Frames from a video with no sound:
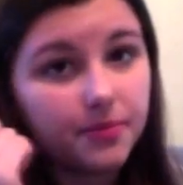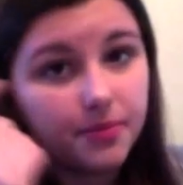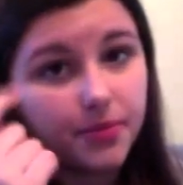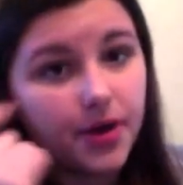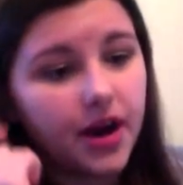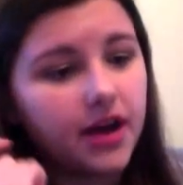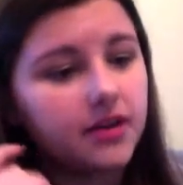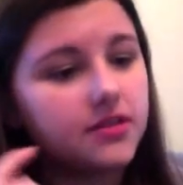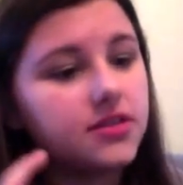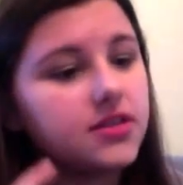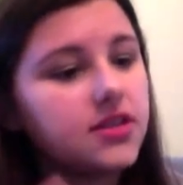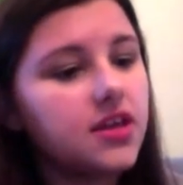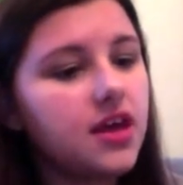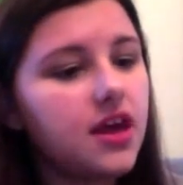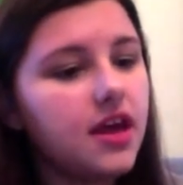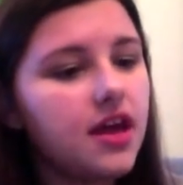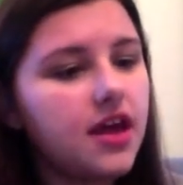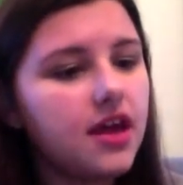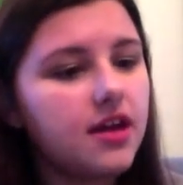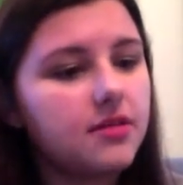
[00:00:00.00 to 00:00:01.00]
brows,
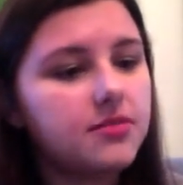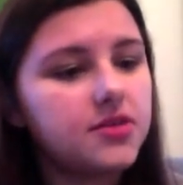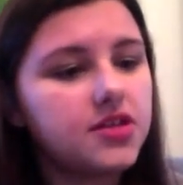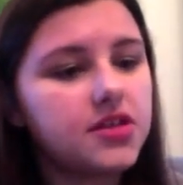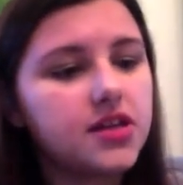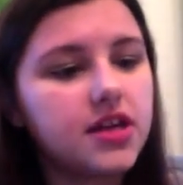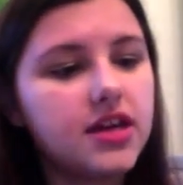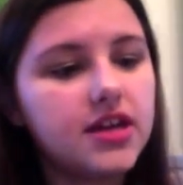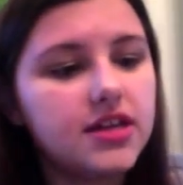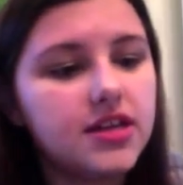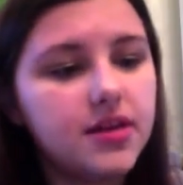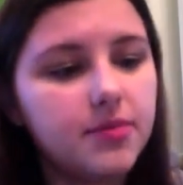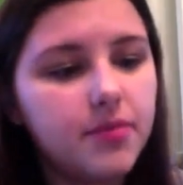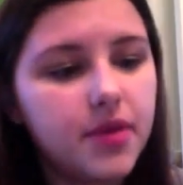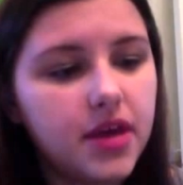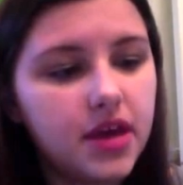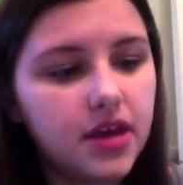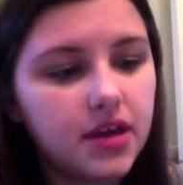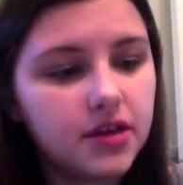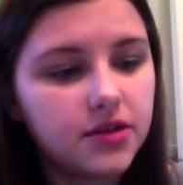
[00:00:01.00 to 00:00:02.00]
and I'm just going to dip
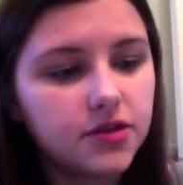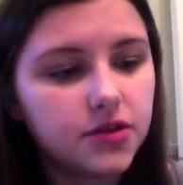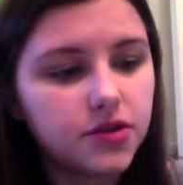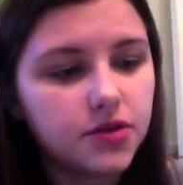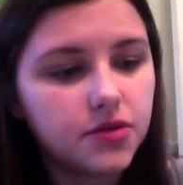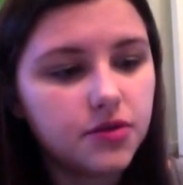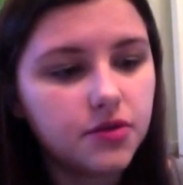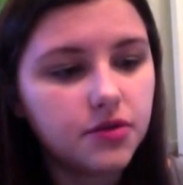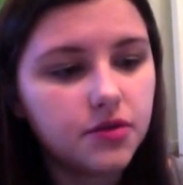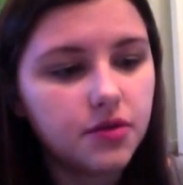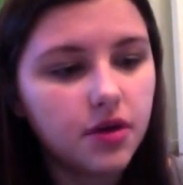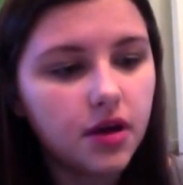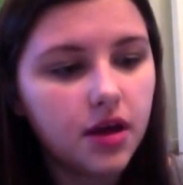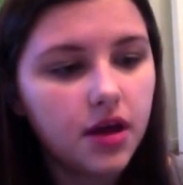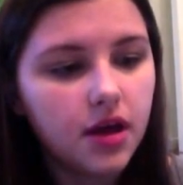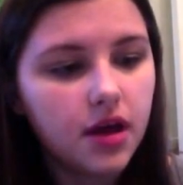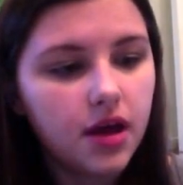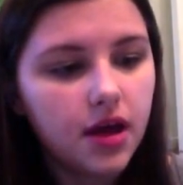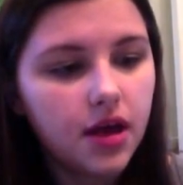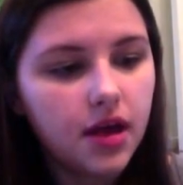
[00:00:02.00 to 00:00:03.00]
it into
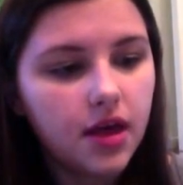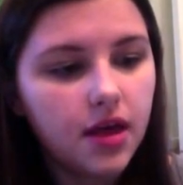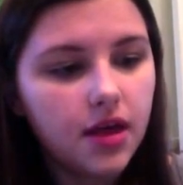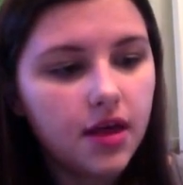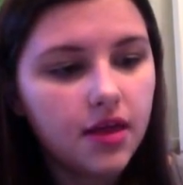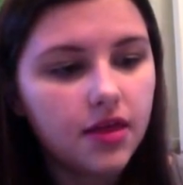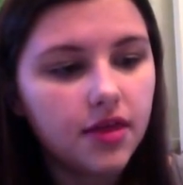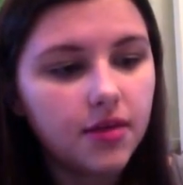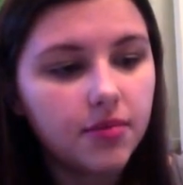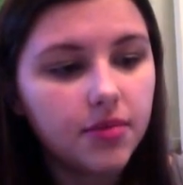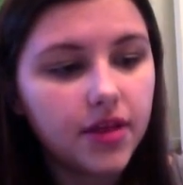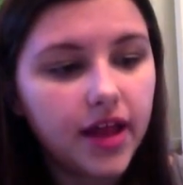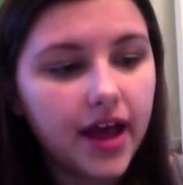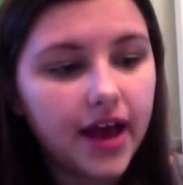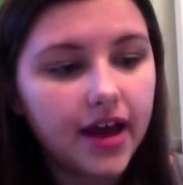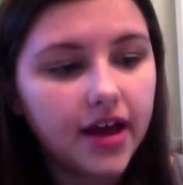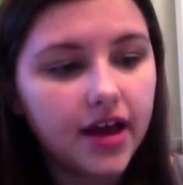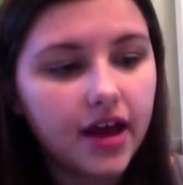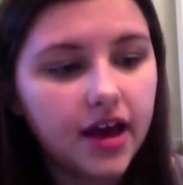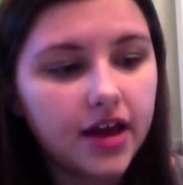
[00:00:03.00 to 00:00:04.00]
the
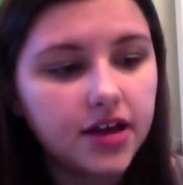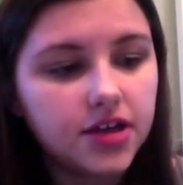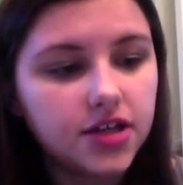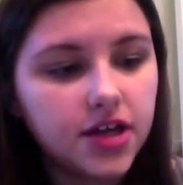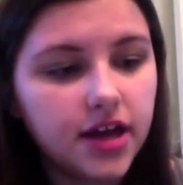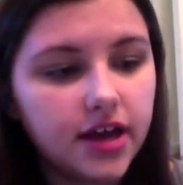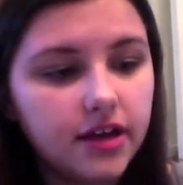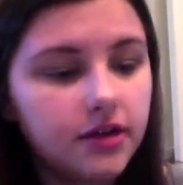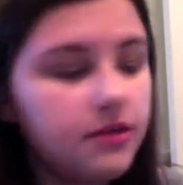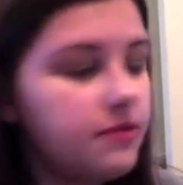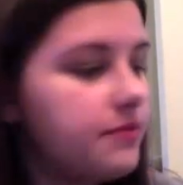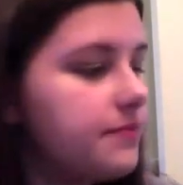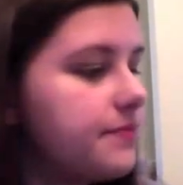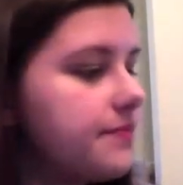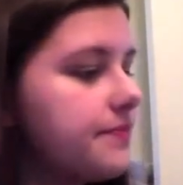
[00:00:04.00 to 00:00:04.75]
black eyeshadow.